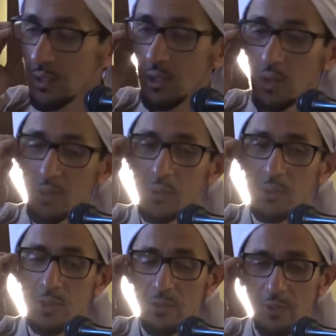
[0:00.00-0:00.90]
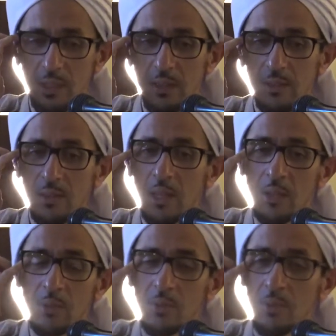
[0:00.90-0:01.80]
According to Shafi'i, they tell
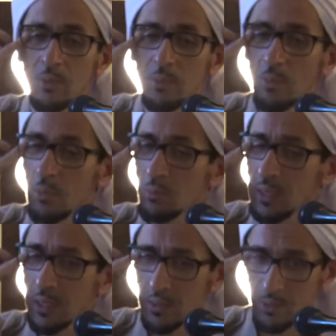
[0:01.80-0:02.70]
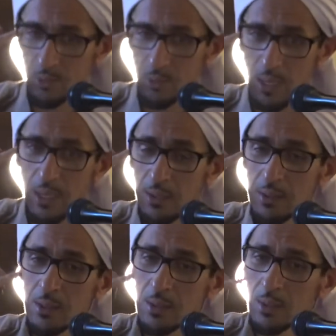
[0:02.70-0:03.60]
you if you make that dua,
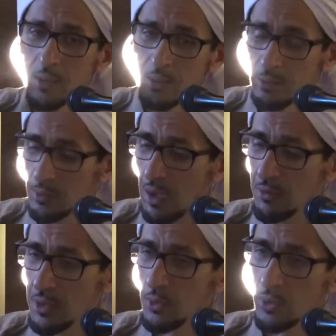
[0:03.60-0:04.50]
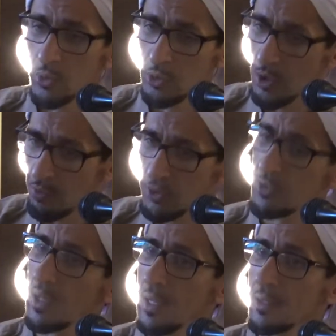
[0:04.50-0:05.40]
you have the reward of the
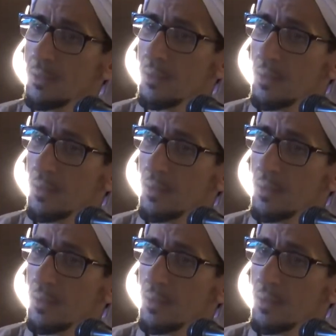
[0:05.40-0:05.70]
salat,